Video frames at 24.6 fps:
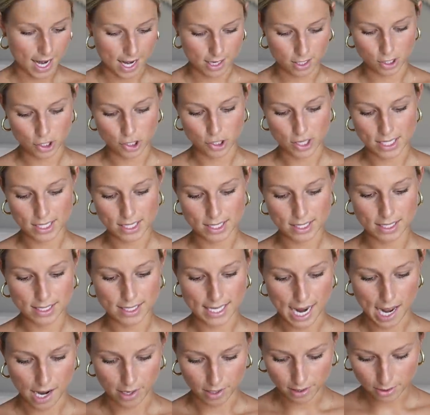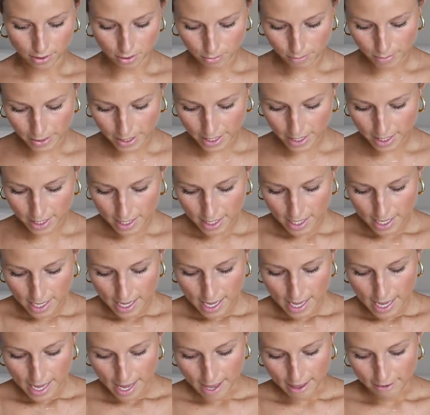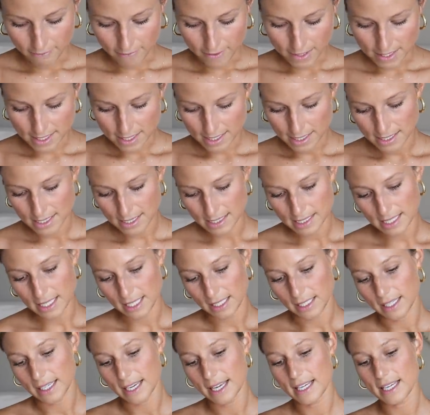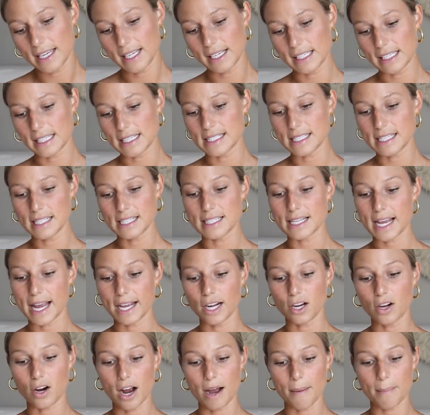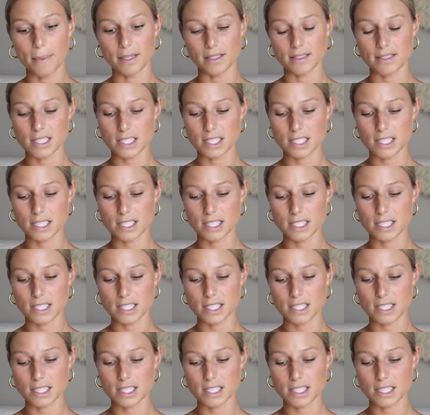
kind of dressed it down a little bit. And this is the Easy Day crop in a